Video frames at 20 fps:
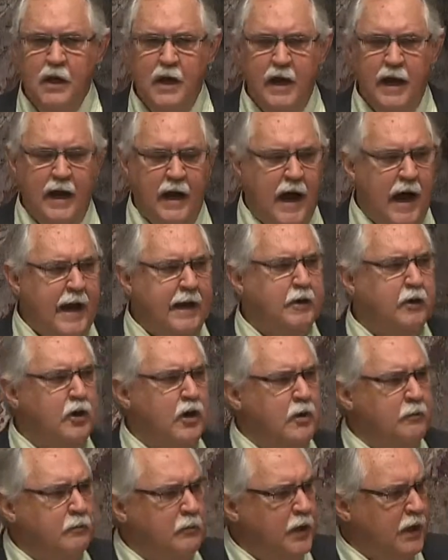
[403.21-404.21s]
and I
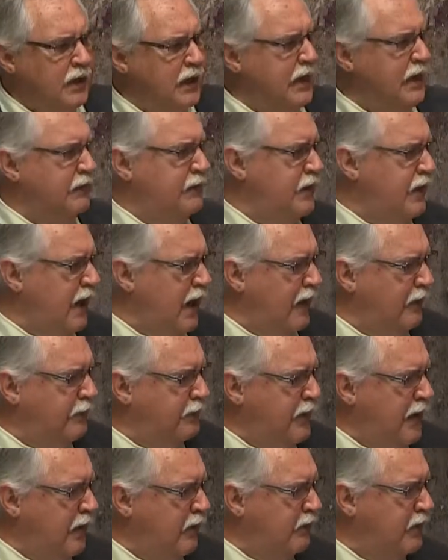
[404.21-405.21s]
couldn't believe that I
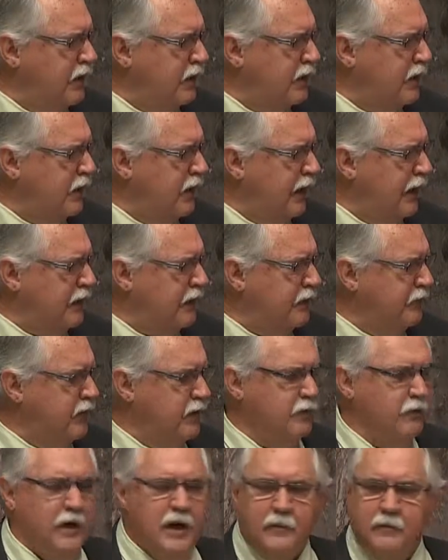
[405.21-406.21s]
found a collective
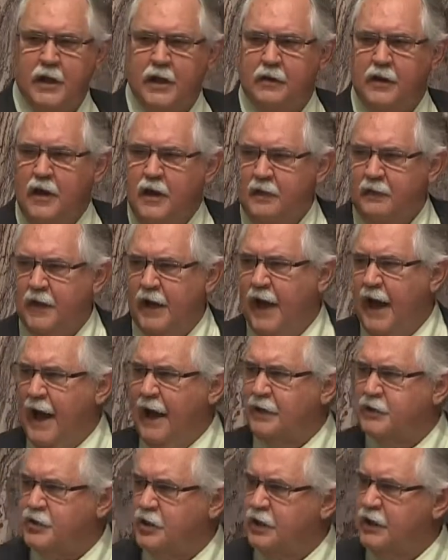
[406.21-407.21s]
agreement that
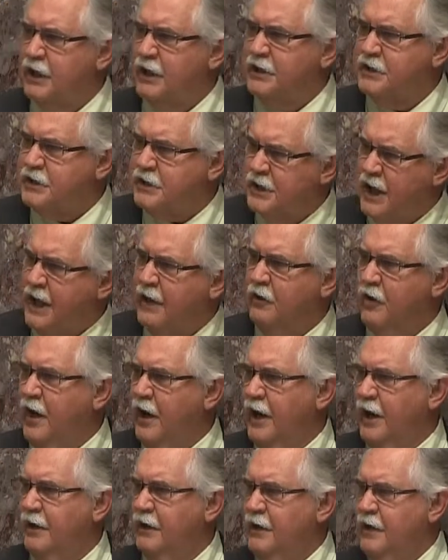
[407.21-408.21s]
actually said on it